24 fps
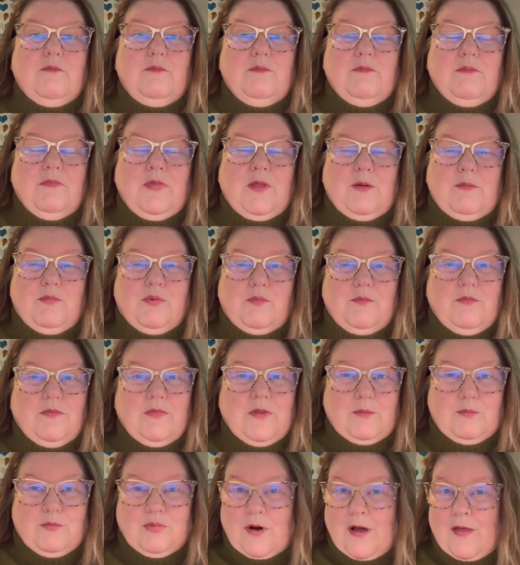the
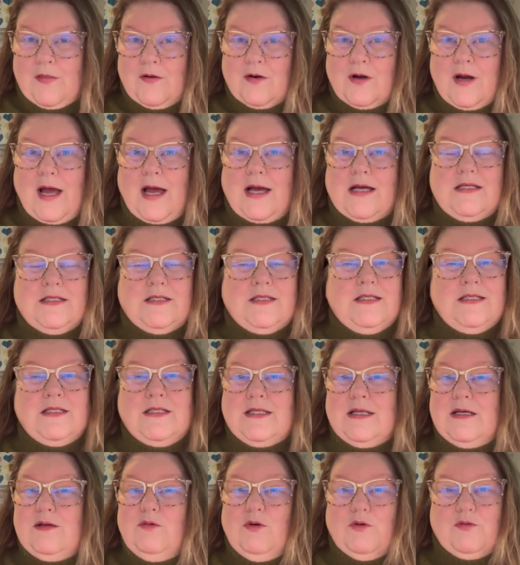brother has, this
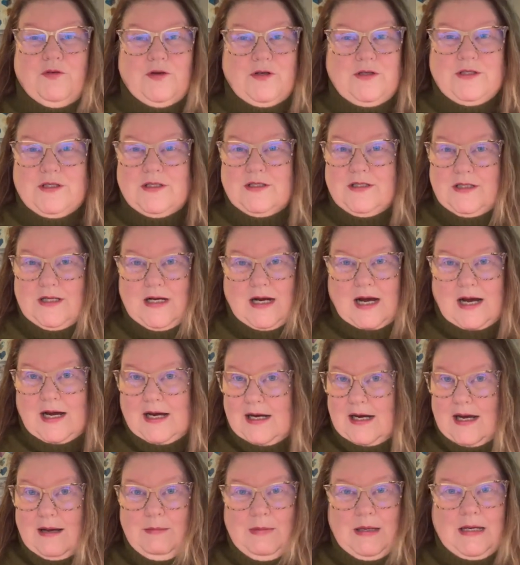thing refuses to
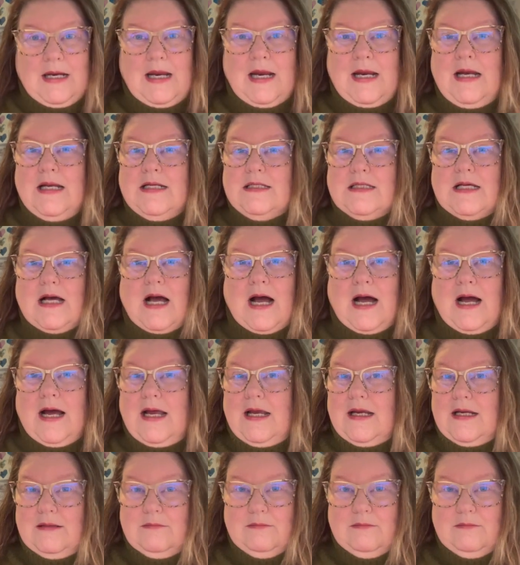die. I mean, it is a